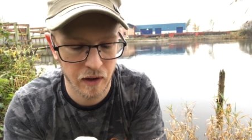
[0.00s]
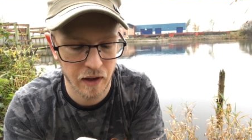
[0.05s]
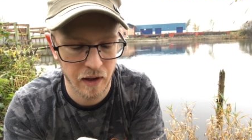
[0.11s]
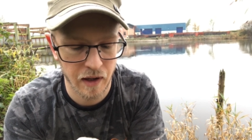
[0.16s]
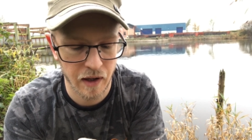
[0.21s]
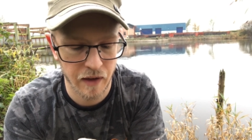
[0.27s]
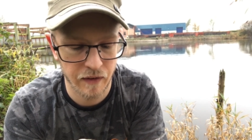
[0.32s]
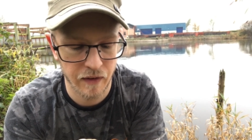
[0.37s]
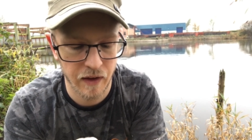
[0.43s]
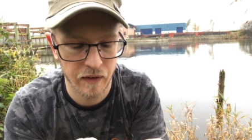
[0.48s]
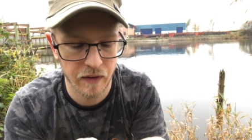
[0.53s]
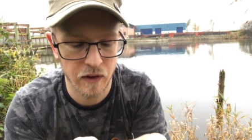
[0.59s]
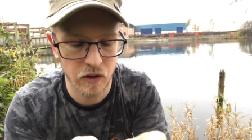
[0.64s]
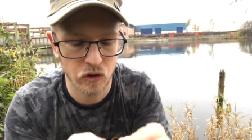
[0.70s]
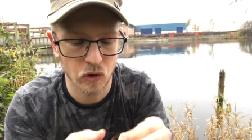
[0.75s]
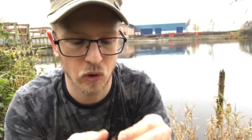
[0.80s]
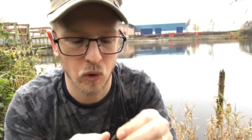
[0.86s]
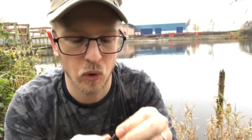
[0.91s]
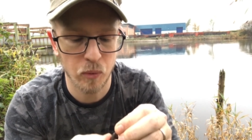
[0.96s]
and then this
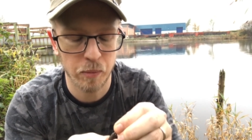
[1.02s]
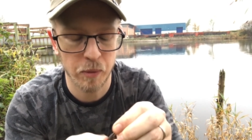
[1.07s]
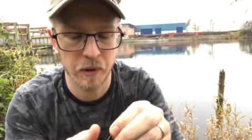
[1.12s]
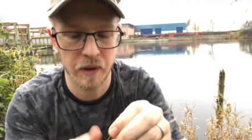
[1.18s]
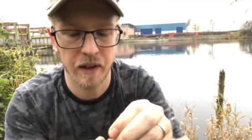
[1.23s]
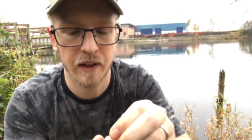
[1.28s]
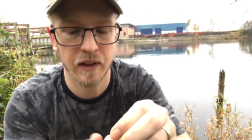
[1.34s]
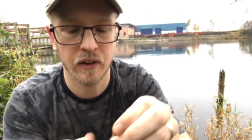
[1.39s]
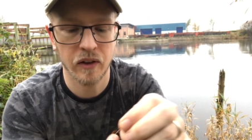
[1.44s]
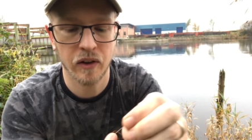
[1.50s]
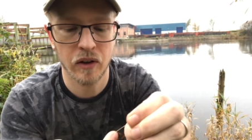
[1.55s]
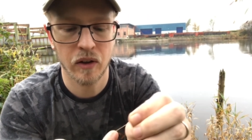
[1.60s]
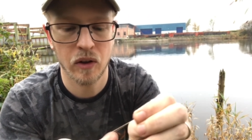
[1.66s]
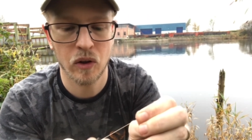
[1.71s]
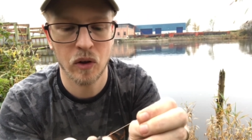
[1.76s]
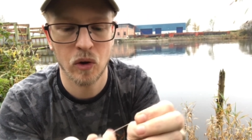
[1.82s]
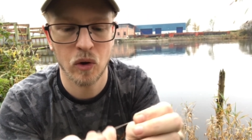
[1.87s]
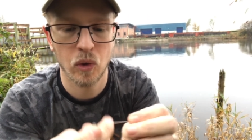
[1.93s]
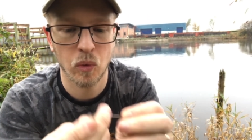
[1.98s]
open end
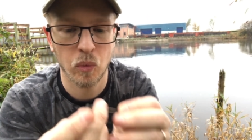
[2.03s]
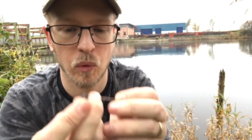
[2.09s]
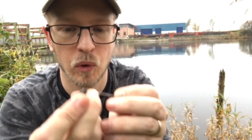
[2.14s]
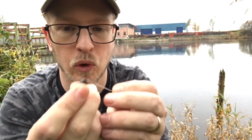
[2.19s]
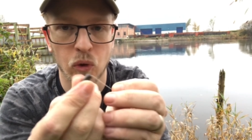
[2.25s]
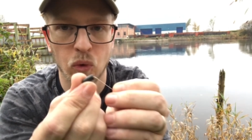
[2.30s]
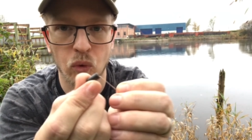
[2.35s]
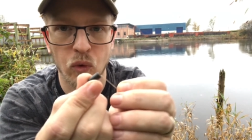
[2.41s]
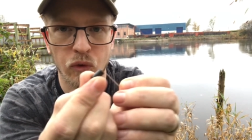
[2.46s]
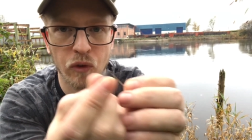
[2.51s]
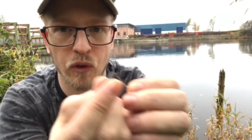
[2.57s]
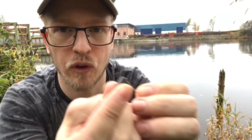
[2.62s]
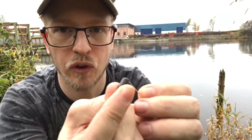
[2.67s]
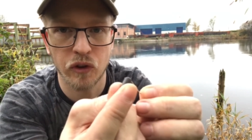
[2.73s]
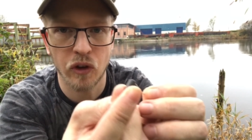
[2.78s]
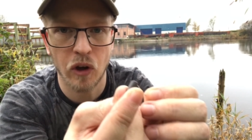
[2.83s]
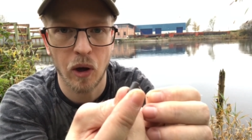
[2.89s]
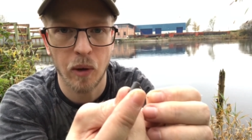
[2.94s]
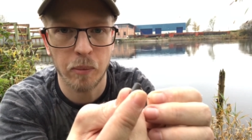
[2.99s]
will go over the
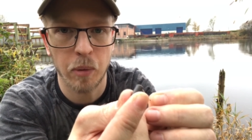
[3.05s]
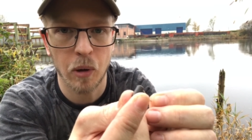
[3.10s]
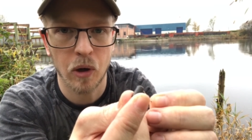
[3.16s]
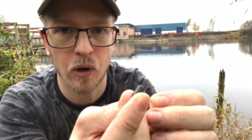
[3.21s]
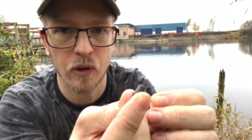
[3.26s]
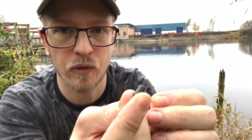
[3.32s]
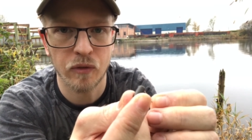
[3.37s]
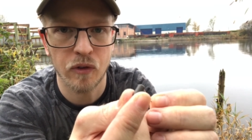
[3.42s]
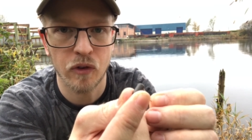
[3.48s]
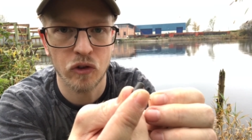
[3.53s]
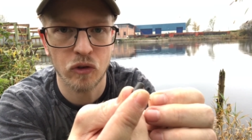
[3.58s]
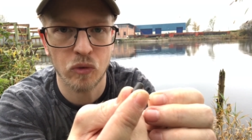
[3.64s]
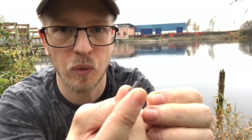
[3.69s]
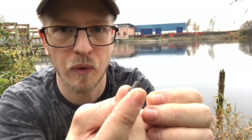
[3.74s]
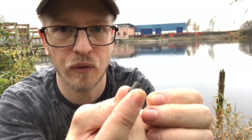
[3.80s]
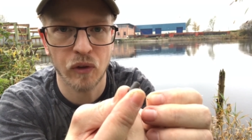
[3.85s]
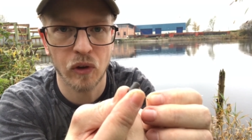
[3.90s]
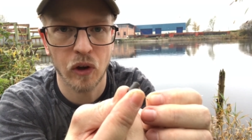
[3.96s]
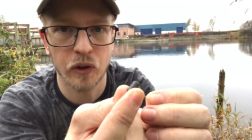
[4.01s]
top part of the
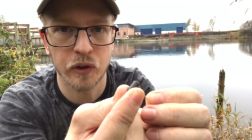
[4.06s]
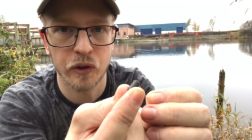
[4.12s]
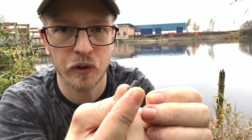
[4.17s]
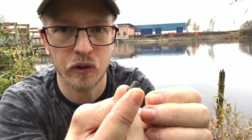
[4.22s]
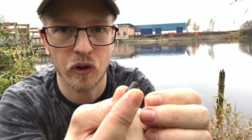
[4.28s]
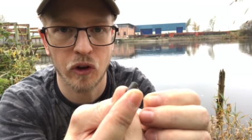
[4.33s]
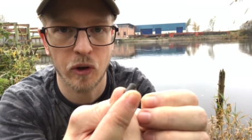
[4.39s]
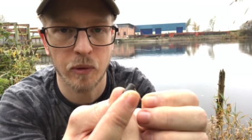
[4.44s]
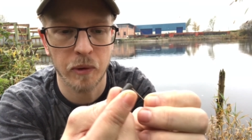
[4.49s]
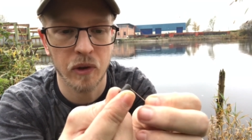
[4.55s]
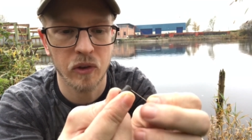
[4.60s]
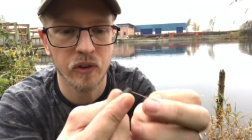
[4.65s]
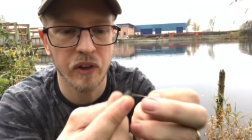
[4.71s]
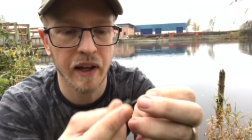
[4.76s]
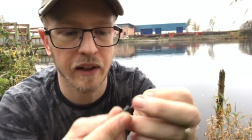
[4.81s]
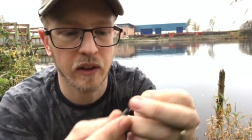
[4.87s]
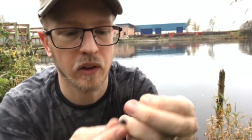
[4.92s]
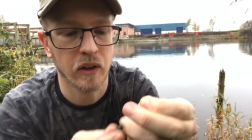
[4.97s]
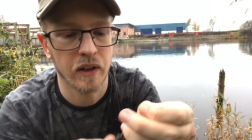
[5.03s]
swivel on your terminal
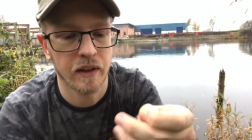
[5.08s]
tackle.